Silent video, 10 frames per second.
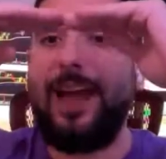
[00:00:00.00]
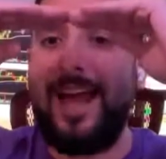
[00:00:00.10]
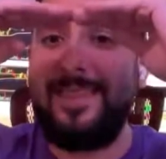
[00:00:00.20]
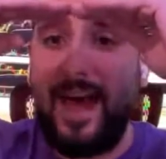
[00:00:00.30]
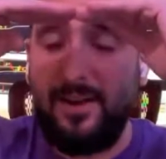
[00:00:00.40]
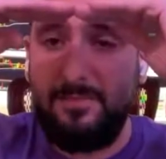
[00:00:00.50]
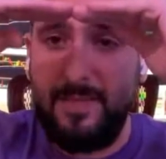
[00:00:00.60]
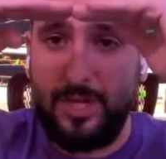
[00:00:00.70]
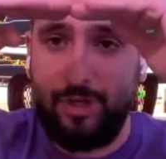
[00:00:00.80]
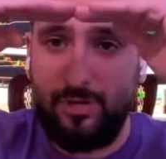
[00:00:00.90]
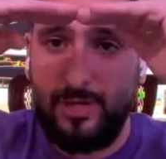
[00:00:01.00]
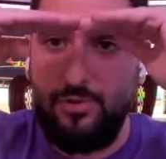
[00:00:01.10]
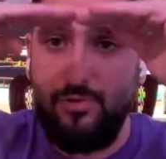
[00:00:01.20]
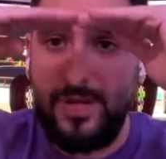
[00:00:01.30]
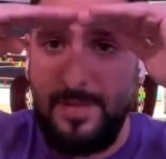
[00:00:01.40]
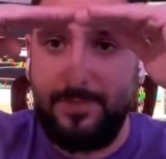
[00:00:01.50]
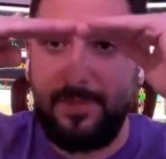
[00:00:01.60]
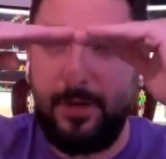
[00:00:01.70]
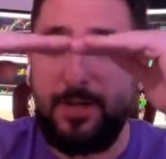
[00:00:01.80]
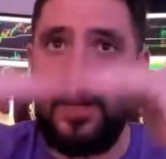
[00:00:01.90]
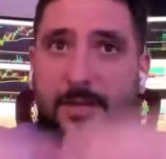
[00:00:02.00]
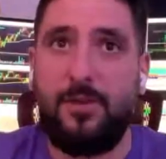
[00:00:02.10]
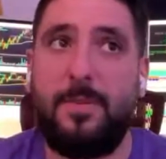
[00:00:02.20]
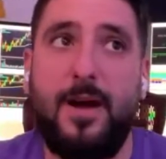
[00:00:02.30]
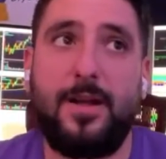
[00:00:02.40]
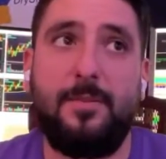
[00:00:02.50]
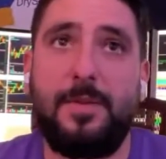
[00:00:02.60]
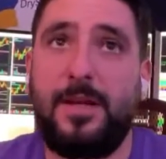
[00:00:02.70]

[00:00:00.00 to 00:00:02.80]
And that'll make sure that you keep the money in your pocket.